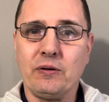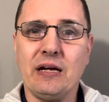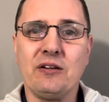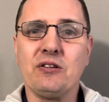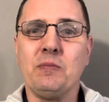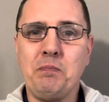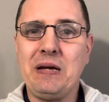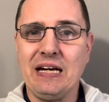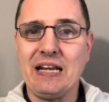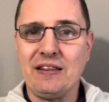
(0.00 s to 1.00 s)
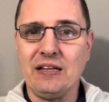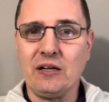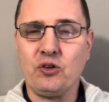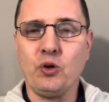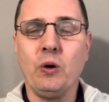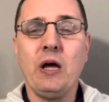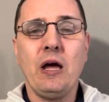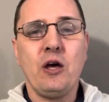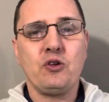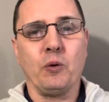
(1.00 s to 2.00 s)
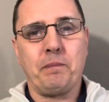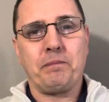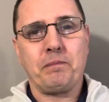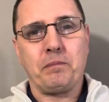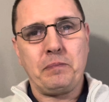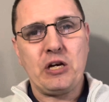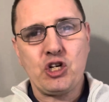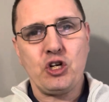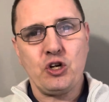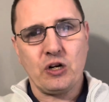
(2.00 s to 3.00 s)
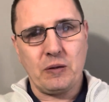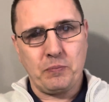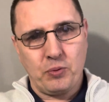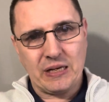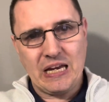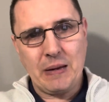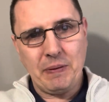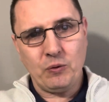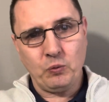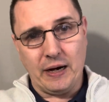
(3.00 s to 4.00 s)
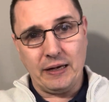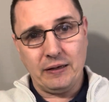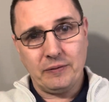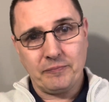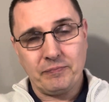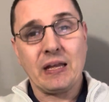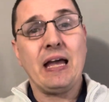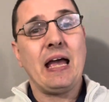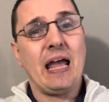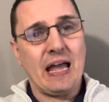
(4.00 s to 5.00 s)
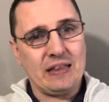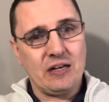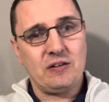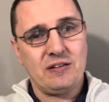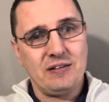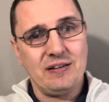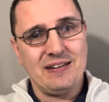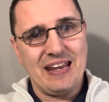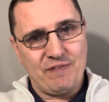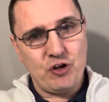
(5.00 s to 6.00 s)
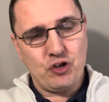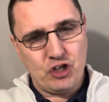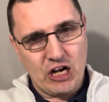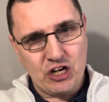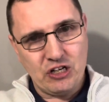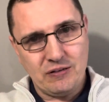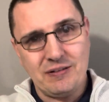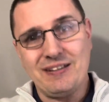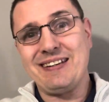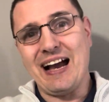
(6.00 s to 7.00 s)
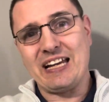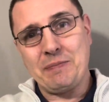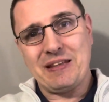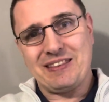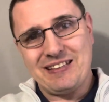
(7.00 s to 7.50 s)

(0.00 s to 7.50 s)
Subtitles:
That doesn't mean anything. So be sure you're going to keep it in writing, and then if you change it, document the